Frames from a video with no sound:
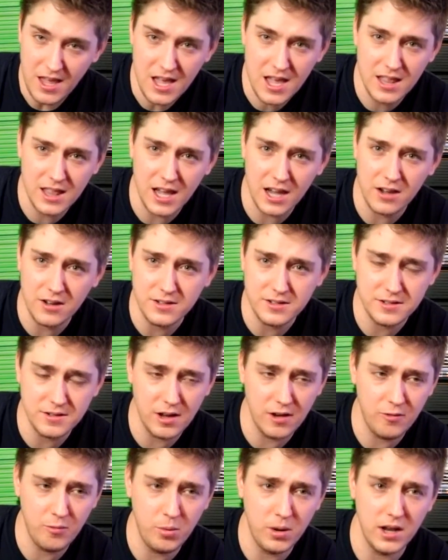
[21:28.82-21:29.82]
that good
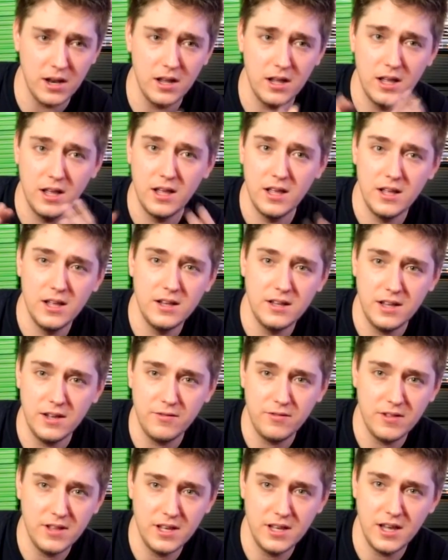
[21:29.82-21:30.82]
stuff. But
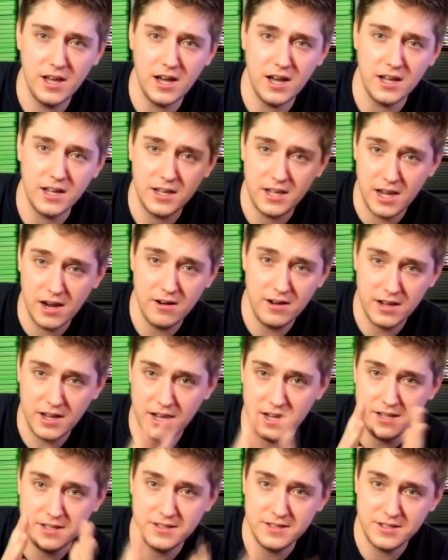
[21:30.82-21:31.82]
definitely carrying
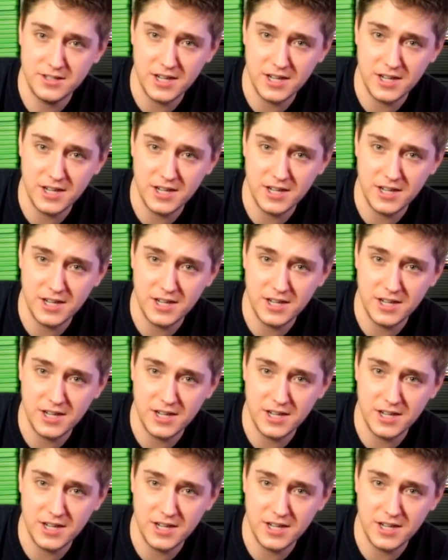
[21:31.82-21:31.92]
case,